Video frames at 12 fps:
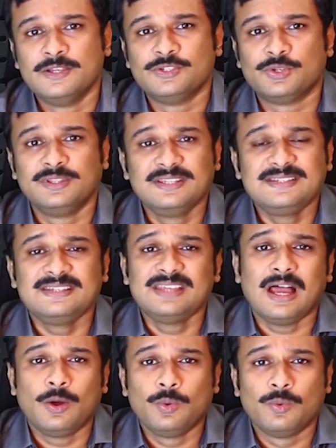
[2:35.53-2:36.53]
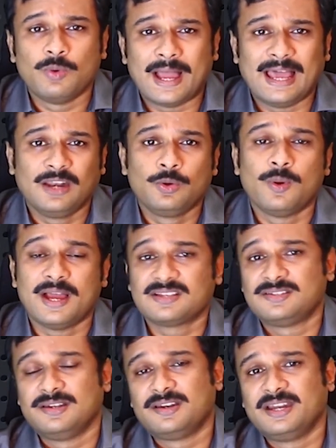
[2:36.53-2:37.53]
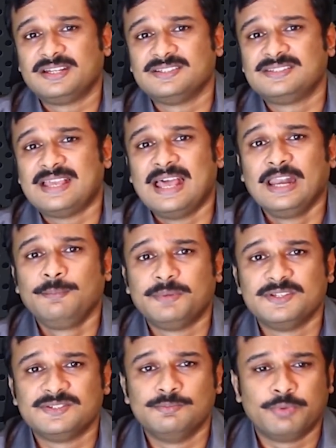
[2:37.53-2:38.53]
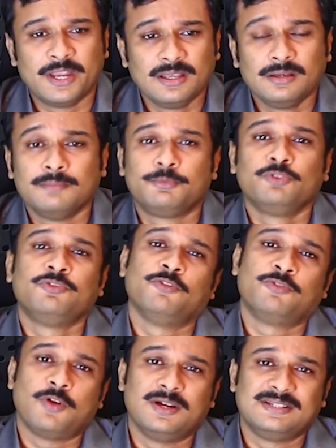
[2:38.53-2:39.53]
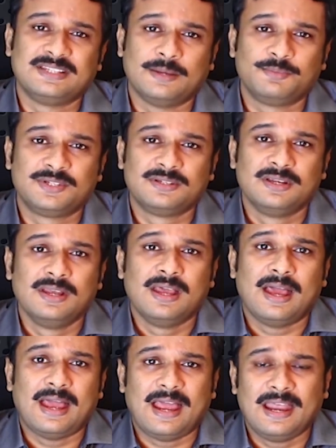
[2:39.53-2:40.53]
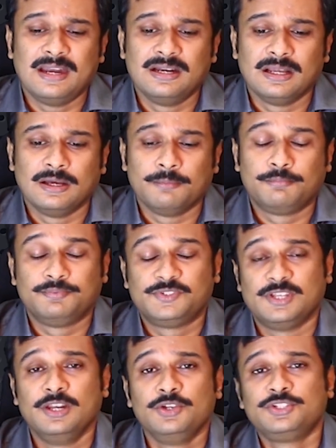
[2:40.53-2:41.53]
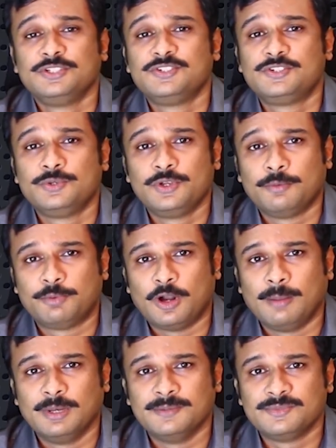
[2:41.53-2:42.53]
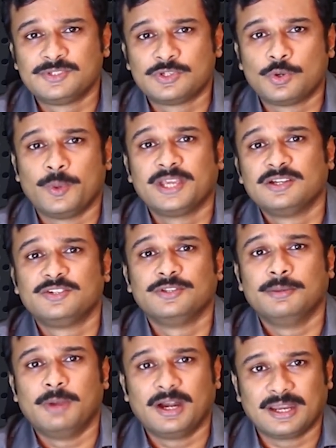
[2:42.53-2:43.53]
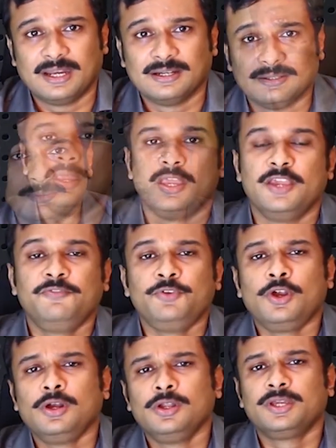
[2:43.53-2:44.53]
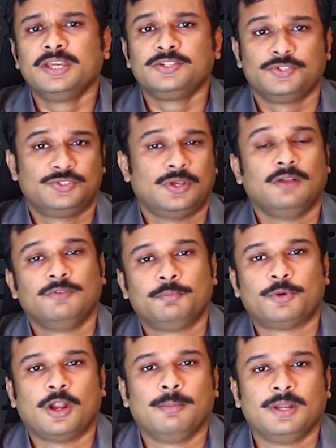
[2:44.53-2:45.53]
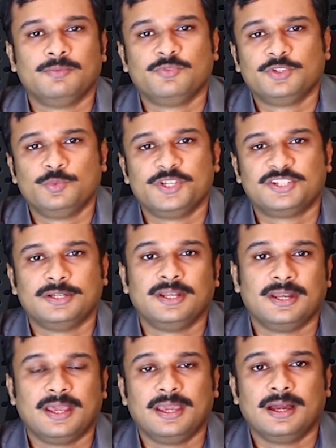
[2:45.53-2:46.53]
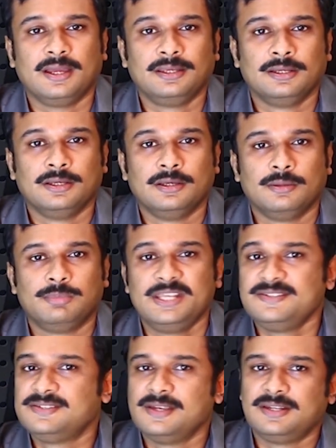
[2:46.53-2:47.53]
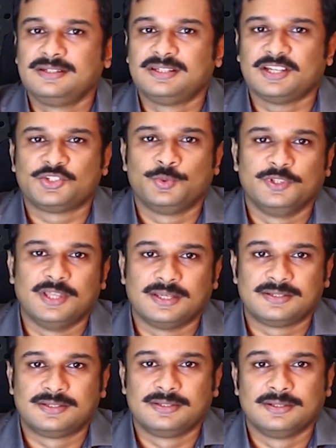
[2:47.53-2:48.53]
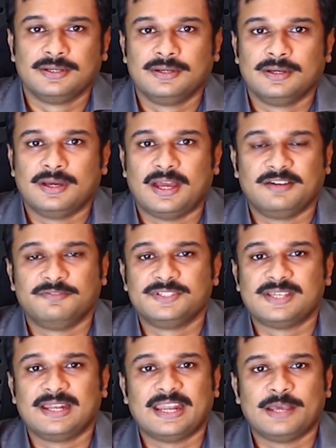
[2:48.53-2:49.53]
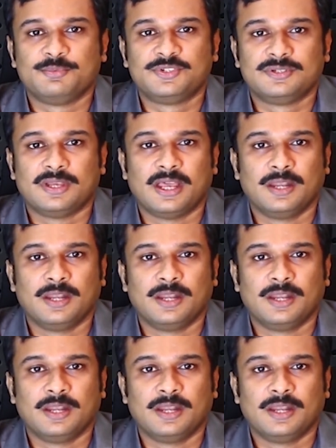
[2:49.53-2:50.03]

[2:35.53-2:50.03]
So this is how algo accelerators help us bring proof of concepts and solutions to your problems quicker to the market. If you're looking to solve a problem with vision and AI, please get in touch with us at VisAI Labs